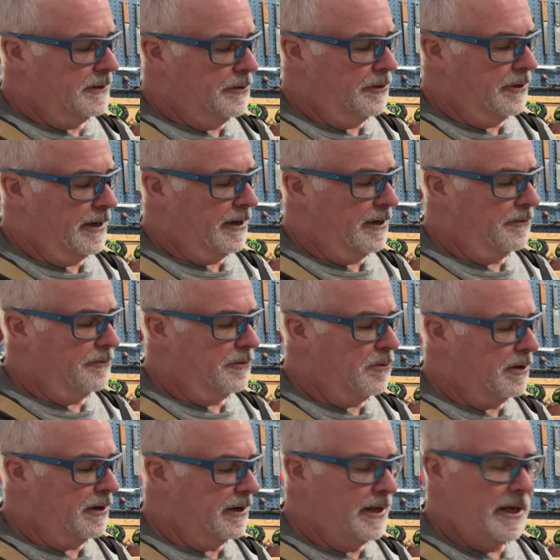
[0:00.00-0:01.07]
You have a
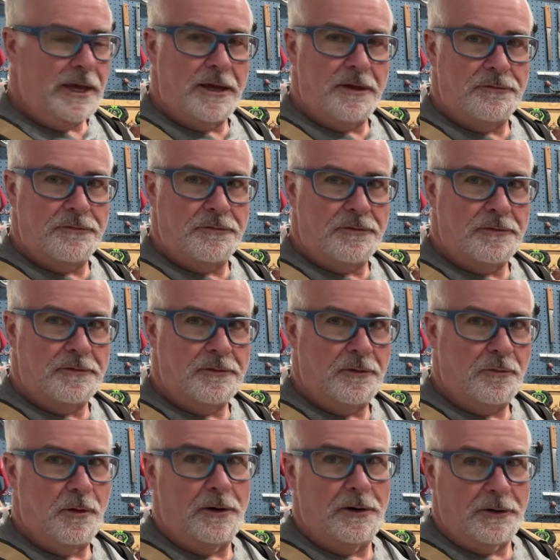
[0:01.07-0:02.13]
1.5
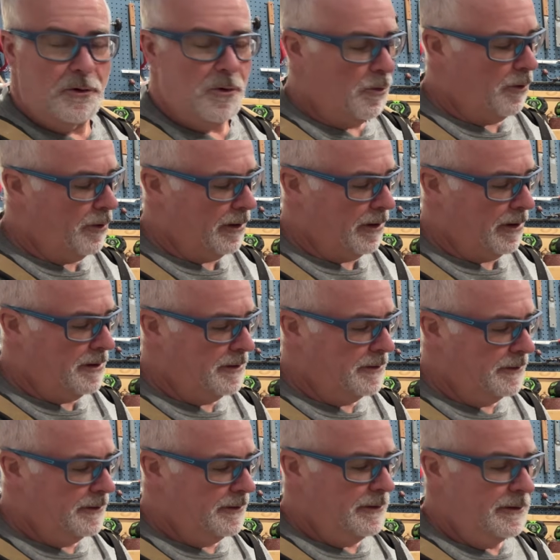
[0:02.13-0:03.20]
or 1.25,
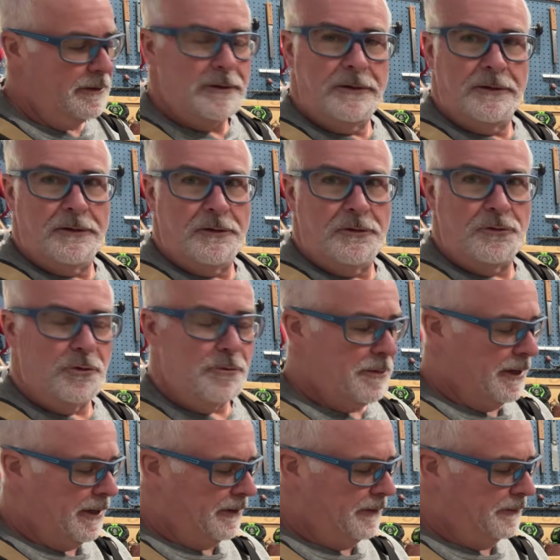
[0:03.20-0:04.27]
too
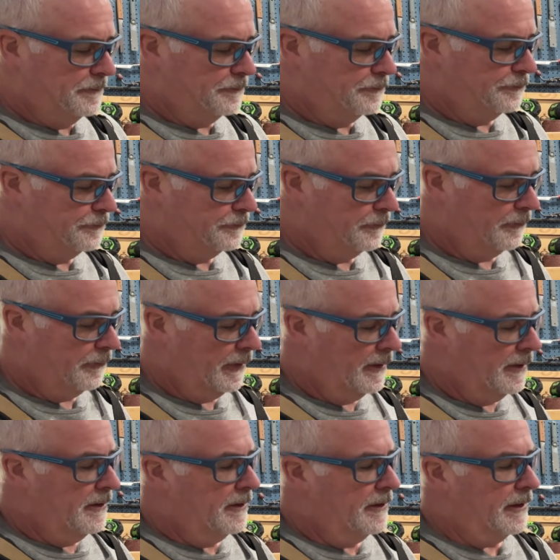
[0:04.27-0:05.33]
big.
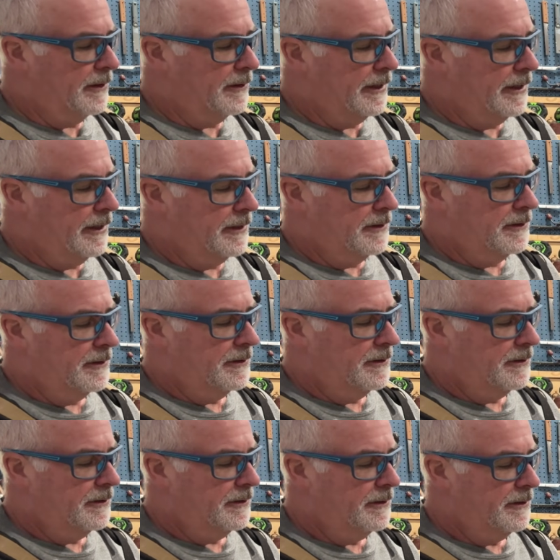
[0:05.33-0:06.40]
And then
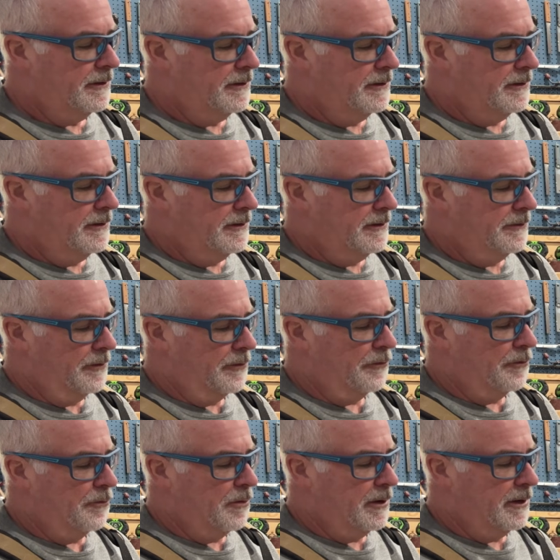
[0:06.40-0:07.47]

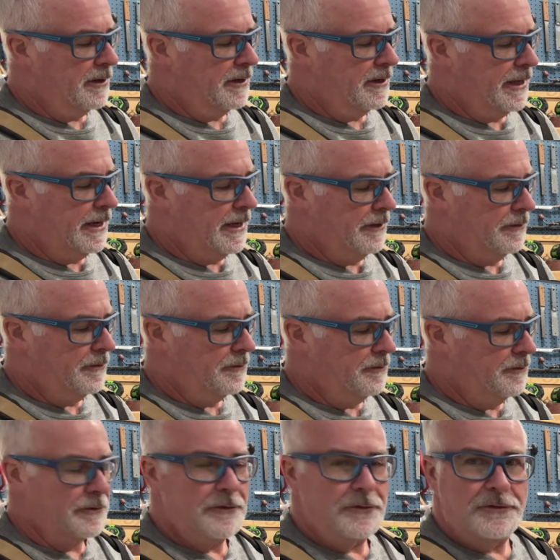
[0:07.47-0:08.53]
there's the 1 1/8,
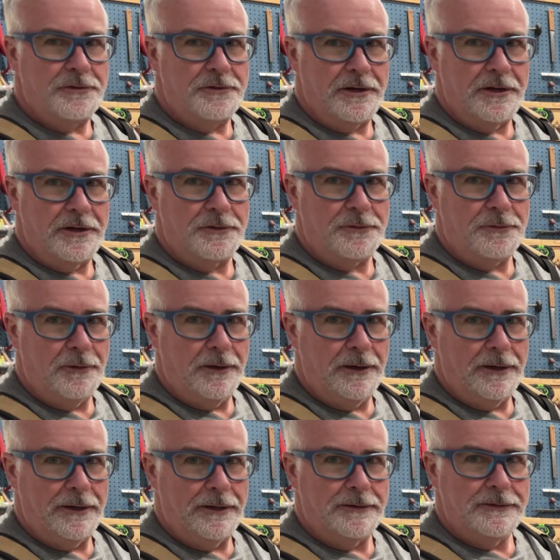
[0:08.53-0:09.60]
which is just
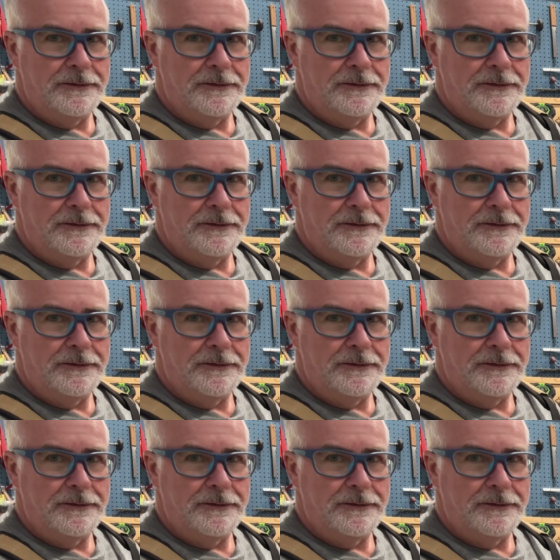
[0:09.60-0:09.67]
right.